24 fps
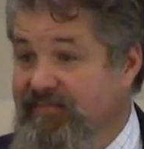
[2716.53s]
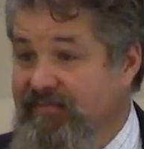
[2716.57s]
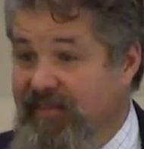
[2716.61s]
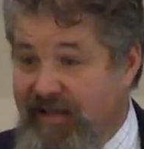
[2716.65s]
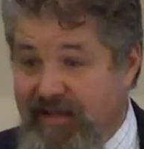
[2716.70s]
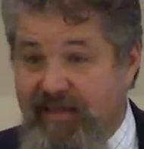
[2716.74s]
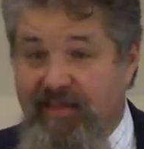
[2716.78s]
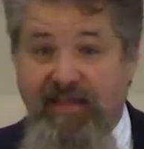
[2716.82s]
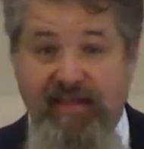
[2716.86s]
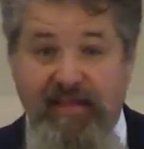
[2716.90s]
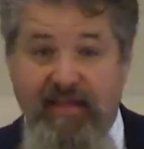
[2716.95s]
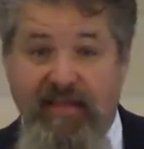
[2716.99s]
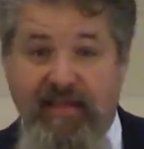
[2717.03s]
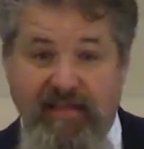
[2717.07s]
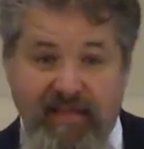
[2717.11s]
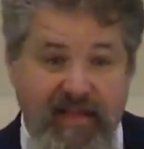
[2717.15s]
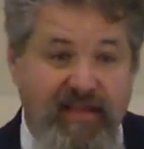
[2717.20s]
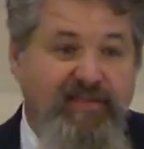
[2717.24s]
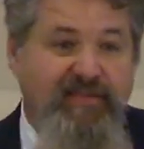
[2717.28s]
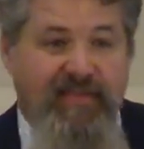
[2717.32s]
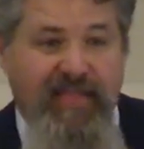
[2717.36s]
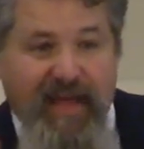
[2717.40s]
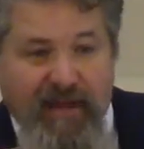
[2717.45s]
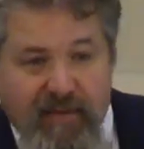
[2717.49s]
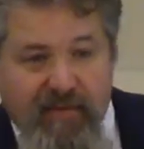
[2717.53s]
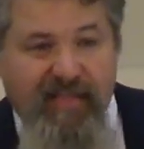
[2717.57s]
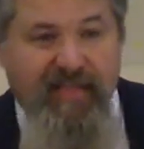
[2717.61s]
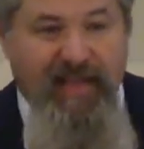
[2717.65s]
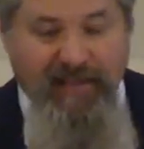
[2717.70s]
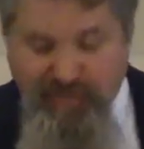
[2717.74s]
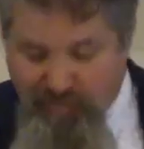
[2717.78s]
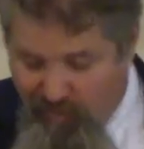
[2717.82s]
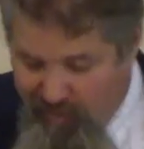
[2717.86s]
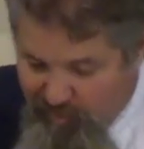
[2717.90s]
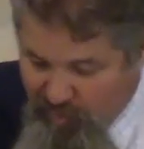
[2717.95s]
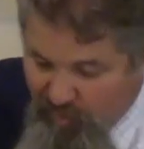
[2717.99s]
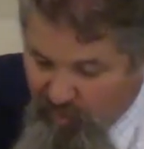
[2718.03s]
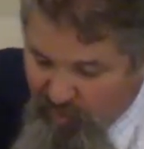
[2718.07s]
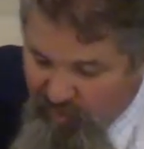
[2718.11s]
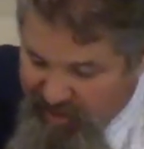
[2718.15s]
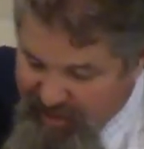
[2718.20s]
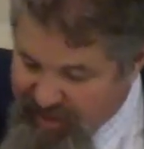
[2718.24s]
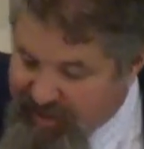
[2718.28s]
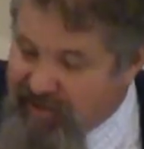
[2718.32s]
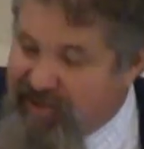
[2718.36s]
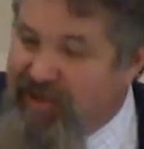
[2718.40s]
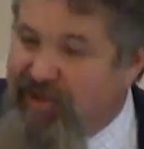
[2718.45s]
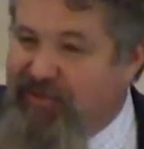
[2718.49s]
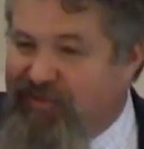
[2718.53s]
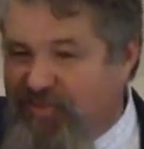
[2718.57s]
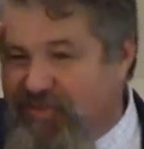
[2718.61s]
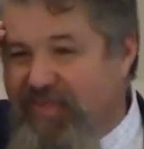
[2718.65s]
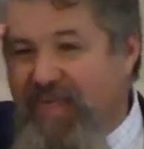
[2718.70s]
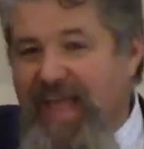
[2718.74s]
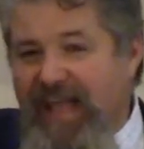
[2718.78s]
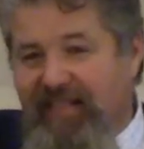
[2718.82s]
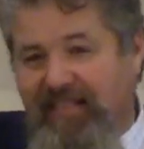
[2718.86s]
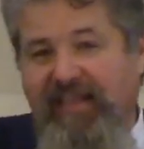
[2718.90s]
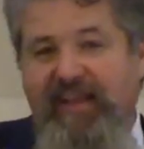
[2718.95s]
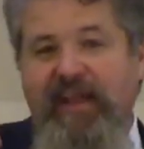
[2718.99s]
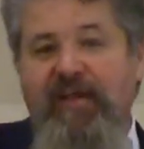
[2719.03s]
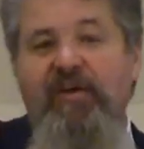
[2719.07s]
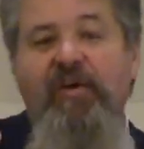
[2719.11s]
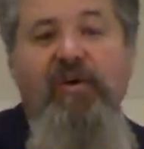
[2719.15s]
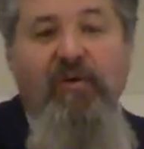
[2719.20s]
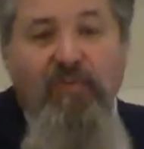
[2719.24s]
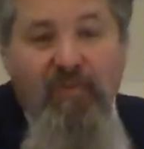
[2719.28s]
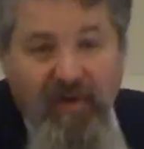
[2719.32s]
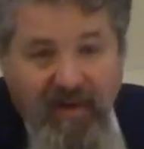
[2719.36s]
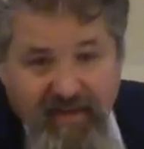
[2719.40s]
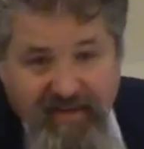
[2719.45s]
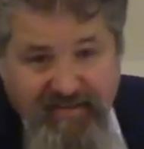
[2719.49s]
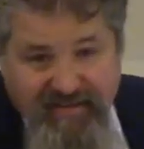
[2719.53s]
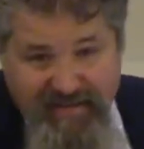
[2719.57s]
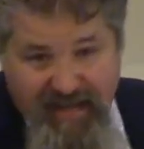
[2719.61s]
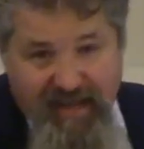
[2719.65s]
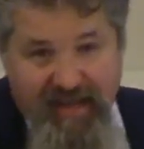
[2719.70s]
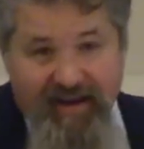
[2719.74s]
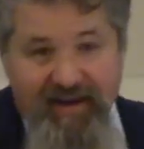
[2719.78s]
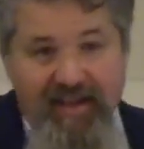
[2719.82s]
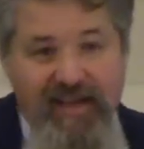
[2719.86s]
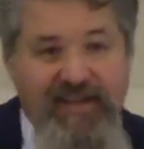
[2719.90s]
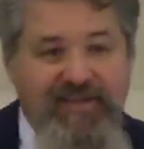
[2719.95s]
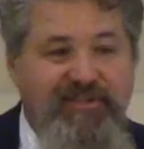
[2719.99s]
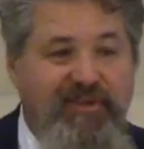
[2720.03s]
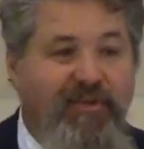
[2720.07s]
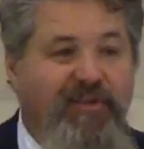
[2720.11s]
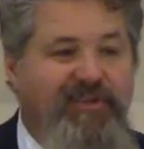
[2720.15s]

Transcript: That, that, that, that's what he, you think that he would have said,